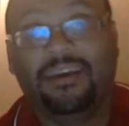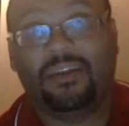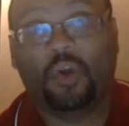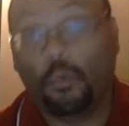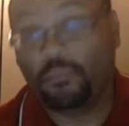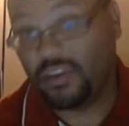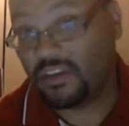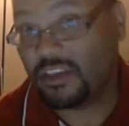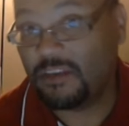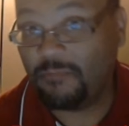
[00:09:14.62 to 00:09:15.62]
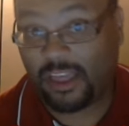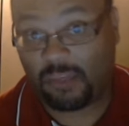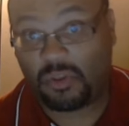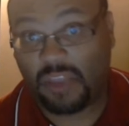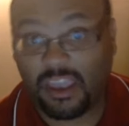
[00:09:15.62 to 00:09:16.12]
and hope Tennessee
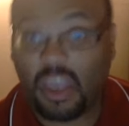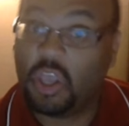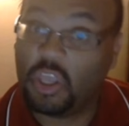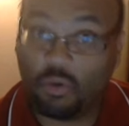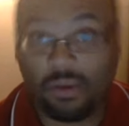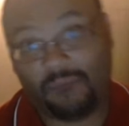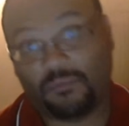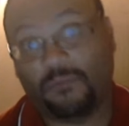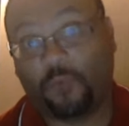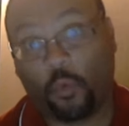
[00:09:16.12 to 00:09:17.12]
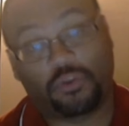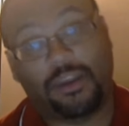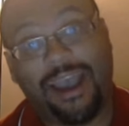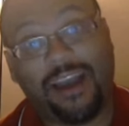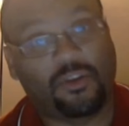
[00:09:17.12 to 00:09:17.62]
makes a mistake. You have to force
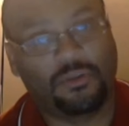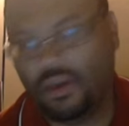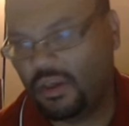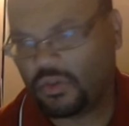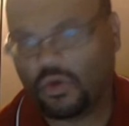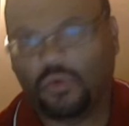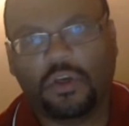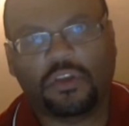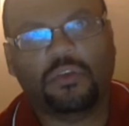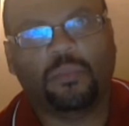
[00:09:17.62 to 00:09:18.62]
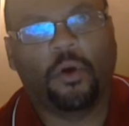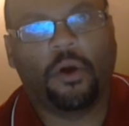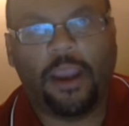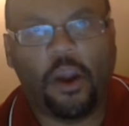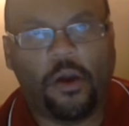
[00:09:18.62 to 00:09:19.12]
the action. So this is
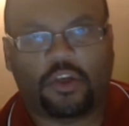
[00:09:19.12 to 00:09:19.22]
where Eric